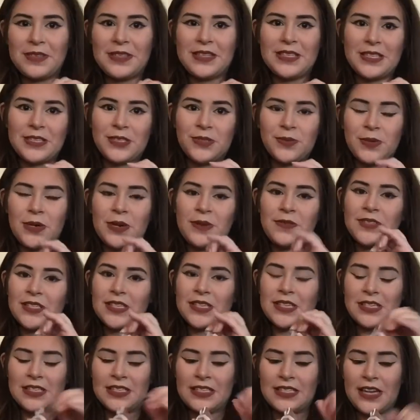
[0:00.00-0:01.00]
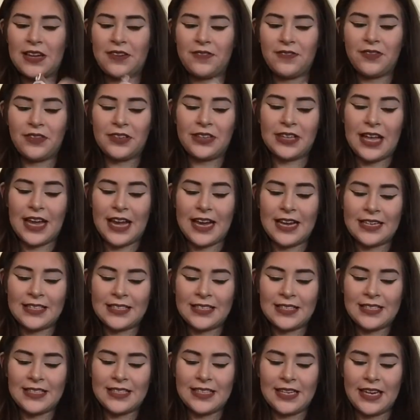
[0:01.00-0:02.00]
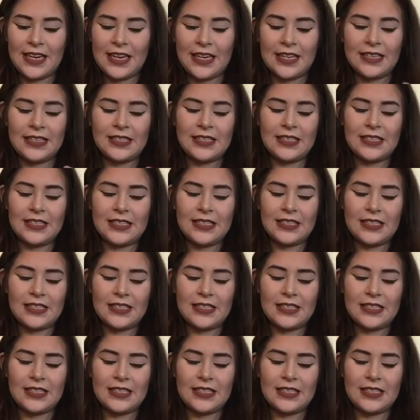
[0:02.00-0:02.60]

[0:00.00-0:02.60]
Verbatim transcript: but this one I was going to save for last and